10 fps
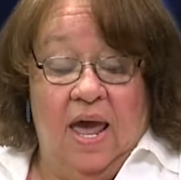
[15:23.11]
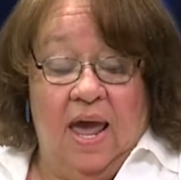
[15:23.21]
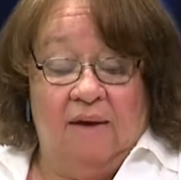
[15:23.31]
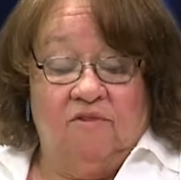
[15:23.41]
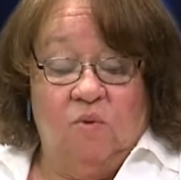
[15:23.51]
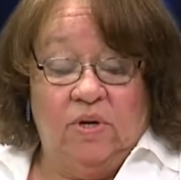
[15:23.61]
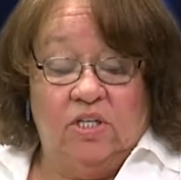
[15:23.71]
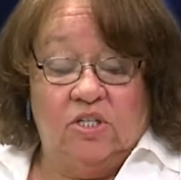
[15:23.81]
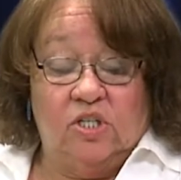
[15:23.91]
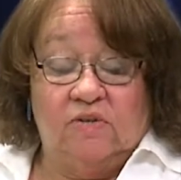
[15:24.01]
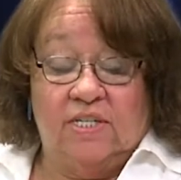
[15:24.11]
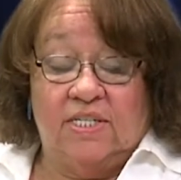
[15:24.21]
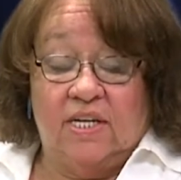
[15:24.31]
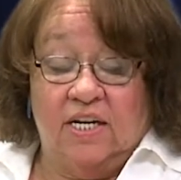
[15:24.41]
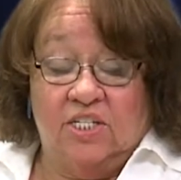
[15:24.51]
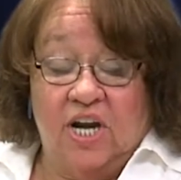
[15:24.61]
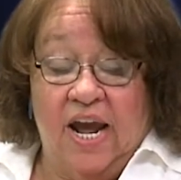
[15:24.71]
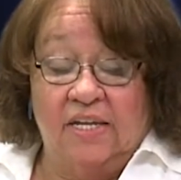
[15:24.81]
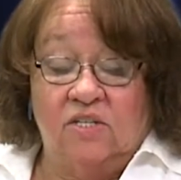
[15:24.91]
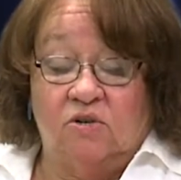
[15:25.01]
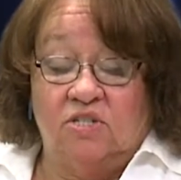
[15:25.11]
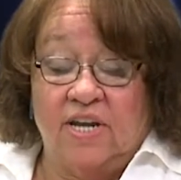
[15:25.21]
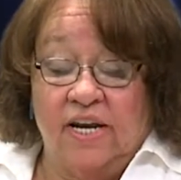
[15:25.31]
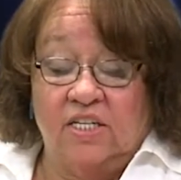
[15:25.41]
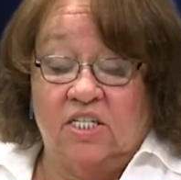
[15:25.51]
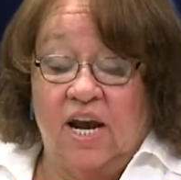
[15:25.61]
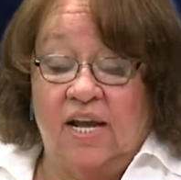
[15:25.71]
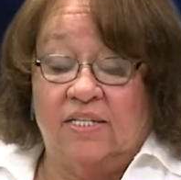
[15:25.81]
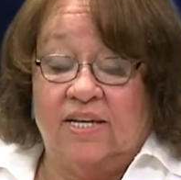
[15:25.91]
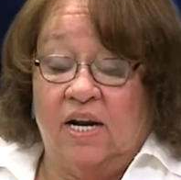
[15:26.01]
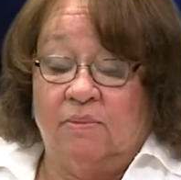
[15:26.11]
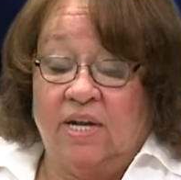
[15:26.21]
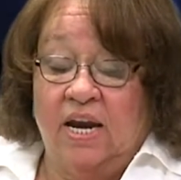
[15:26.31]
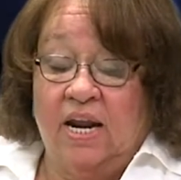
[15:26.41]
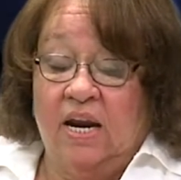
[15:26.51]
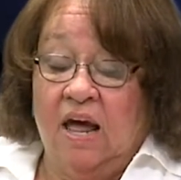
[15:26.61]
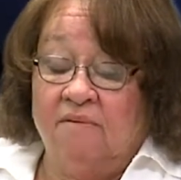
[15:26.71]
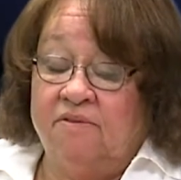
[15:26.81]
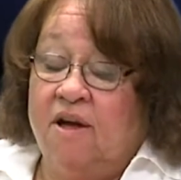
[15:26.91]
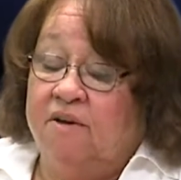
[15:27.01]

Everyone deserves a chance or second chance at obtaining love,